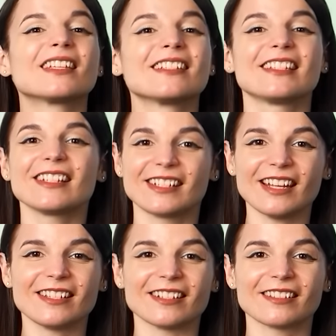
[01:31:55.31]
See a
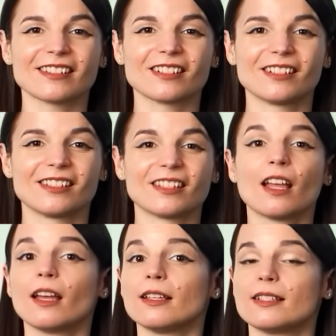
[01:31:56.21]
dentist.
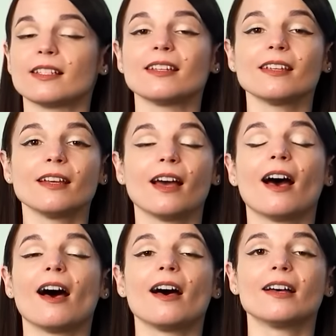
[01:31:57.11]
See
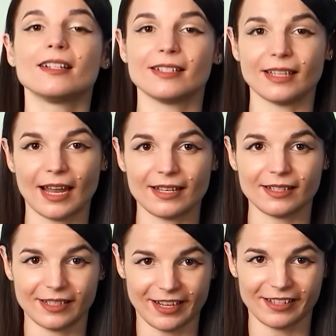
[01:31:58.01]
a
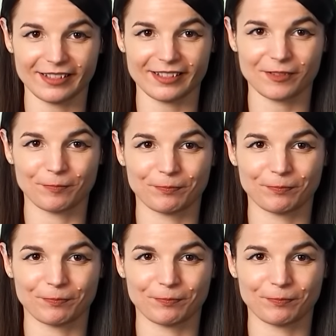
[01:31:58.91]
dentist.